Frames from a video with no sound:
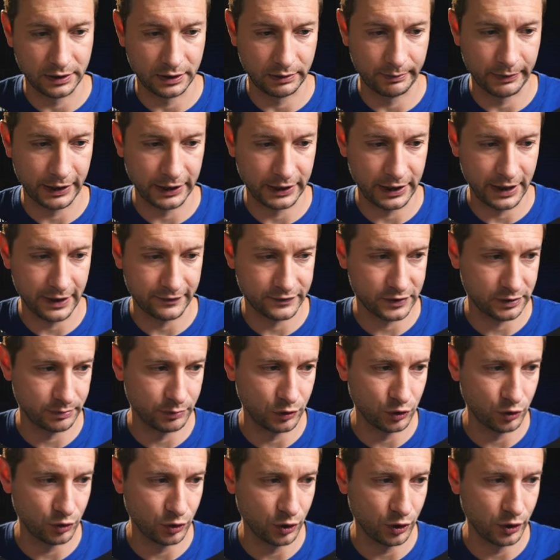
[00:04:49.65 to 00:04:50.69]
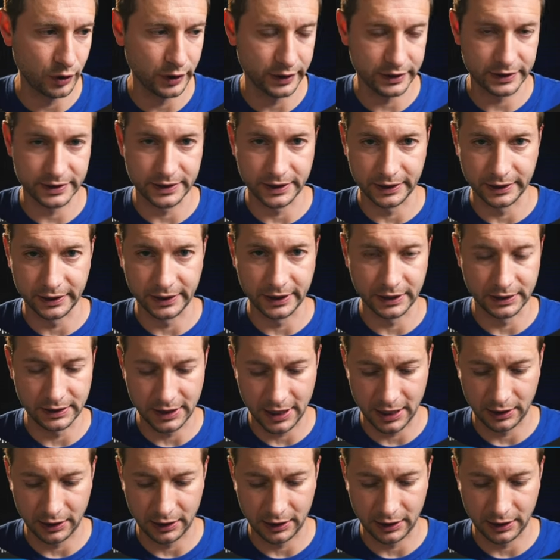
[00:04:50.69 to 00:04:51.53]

I might have some new hooks that get